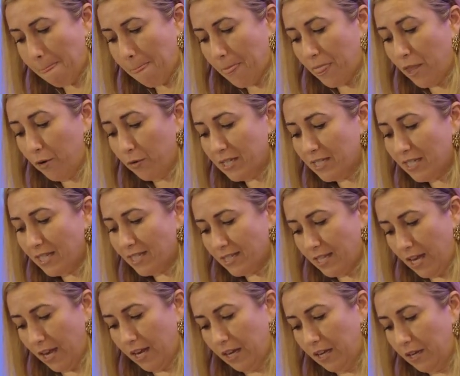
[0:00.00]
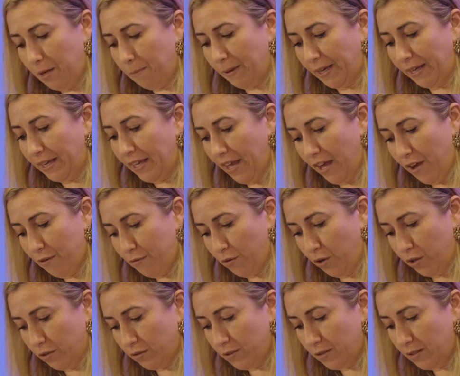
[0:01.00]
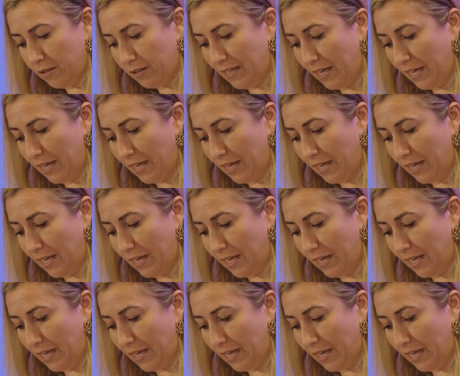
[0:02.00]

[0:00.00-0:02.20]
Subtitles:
There is a saying in Pirkei Avot